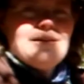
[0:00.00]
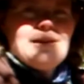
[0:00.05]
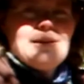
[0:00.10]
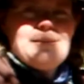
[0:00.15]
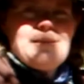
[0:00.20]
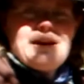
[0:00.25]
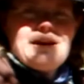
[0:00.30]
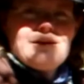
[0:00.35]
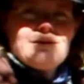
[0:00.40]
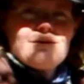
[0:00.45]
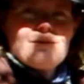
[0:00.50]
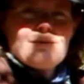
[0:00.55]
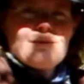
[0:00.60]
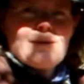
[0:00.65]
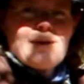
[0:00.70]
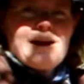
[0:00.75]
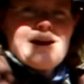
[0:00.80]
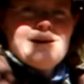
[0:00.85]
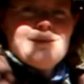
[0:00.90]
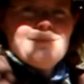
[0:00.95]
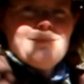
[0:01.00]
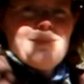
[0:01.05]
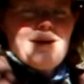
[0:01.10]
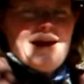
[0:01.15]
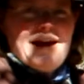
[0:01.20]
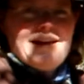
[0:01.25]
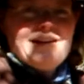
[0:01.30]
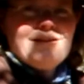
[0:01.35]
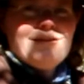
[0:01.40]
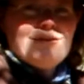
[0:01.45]
They make great
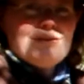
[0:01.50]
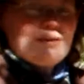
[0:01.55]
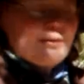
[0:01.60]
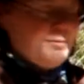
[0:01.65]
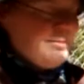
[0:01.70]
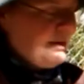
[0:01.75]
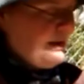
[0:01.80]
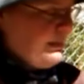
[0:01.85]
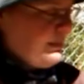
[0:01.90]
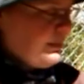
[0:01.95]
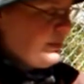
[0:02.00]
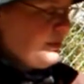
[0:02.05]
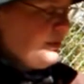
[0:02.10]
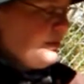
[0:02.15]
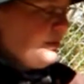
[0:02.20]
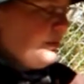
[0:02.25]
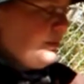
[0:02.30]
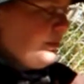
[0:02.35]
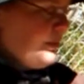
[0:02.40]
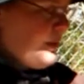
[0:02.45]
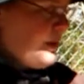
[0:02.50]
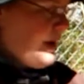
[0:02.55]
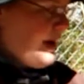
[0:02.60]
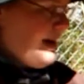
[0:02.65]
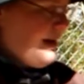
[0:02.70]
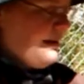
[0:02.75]
pets for people who